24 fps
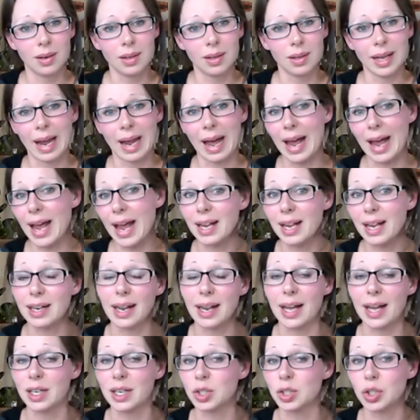Like I hadn't
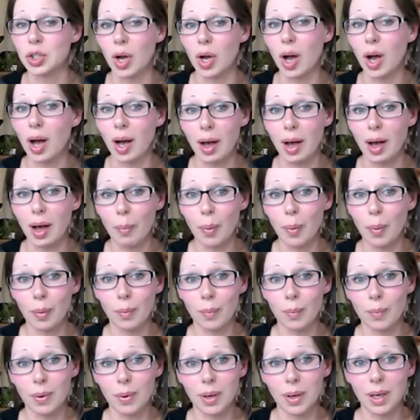had a job
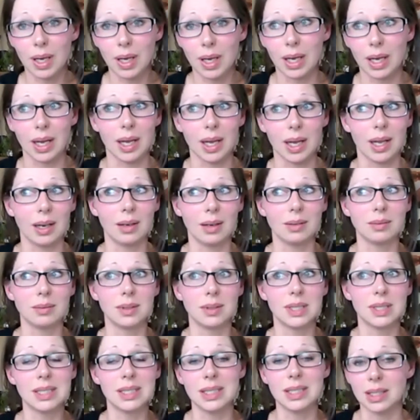in
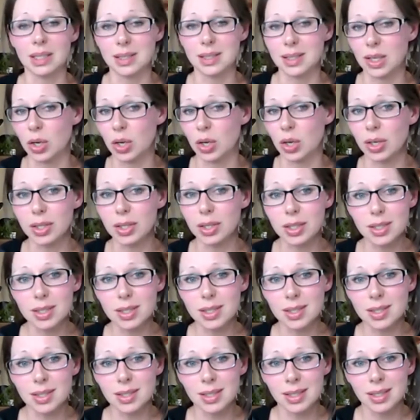six
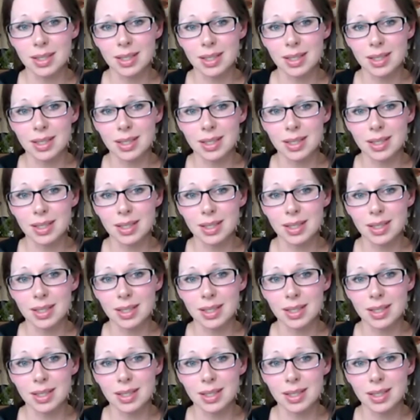years.